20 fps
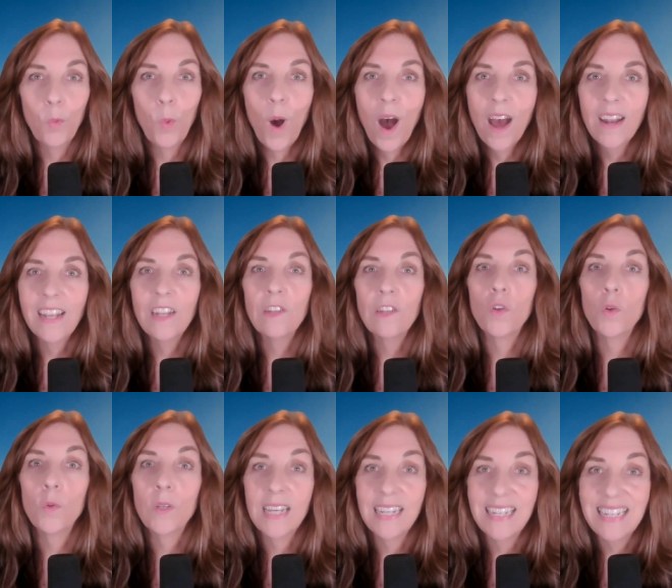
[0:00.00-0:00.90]
wanting
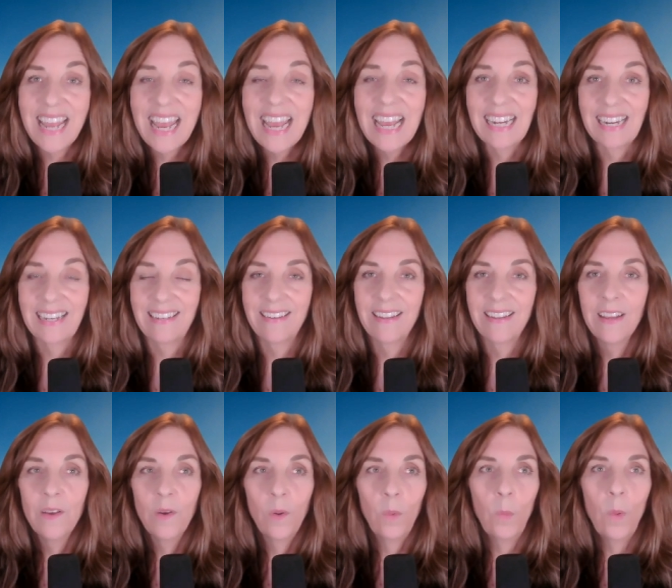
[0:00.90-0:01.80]
to connect,
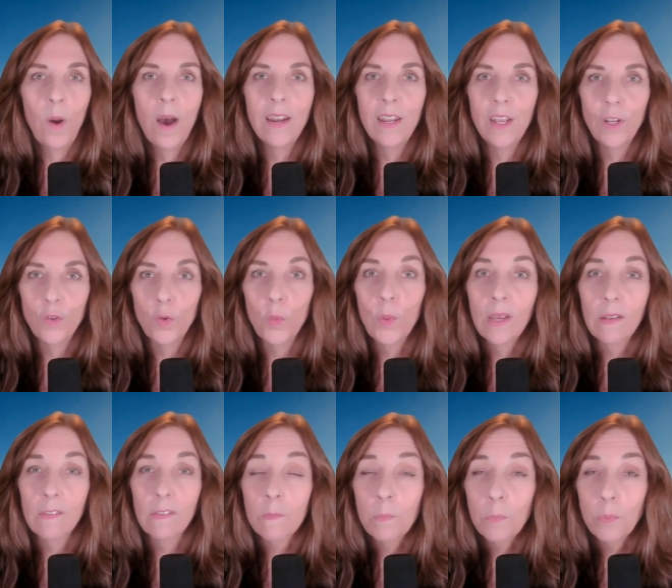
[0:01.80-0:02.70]
wanting to
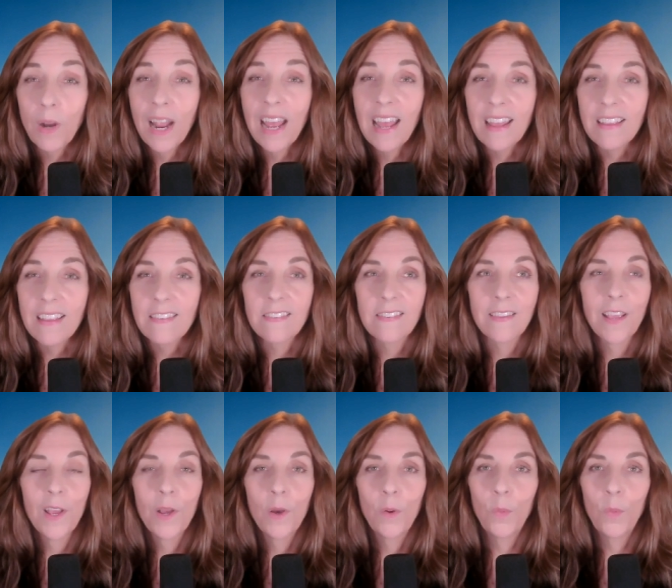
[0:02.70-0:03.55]
express,